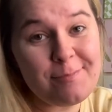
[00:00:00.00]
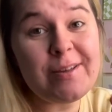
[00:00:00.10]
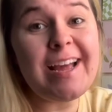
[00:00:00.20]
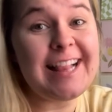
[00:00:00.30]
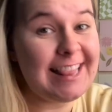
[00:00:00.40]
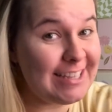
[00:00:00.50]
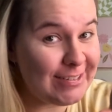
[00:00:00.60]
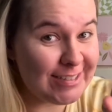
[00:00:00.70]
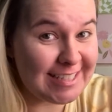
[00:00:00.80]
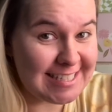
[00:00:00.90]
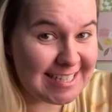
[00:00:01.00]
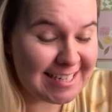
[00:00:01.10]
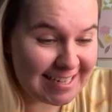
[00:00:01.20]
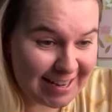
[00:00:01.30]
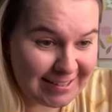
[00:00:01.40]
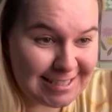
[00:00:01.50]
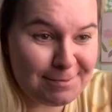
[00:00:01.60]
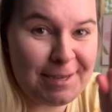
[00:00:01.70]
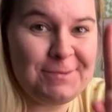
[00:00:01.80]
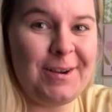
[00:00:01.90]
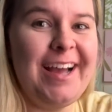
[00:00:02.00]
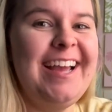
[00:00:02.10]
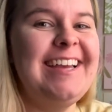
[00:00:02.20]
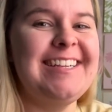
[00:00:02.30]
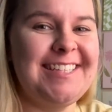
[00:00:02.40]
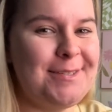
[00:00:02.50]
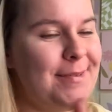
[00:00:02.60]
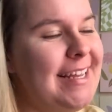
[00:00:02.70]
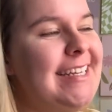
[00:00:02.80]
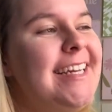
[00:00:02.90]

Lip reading: but I literally did, and I'll explain why in a little bit.